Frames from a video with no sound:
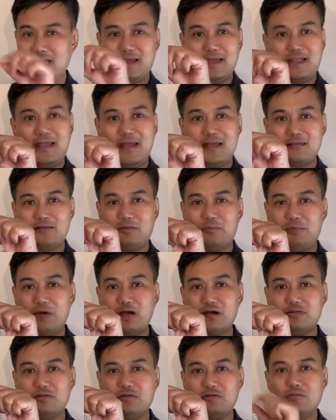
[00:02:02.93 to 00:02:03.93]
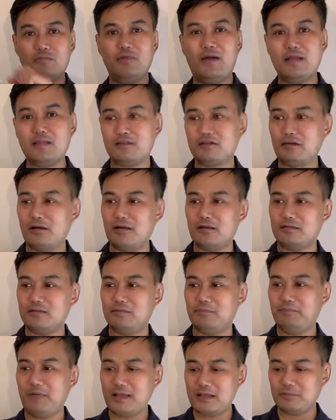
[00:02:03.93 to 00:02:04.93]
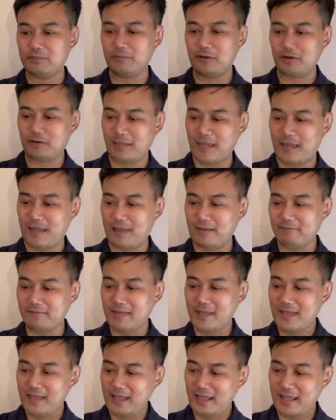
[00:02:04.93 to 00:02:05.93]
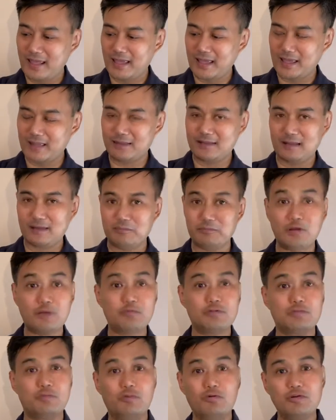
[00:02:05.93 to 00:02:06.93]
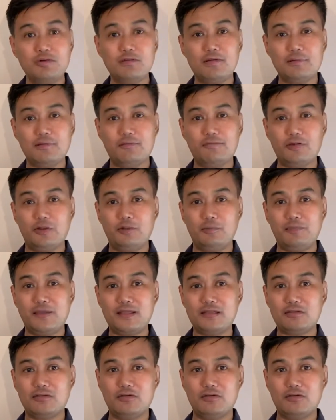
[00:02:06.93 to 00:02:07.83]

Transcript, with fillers: it has a Boston Red Sox baseball cap and um, I was born in the Philippines.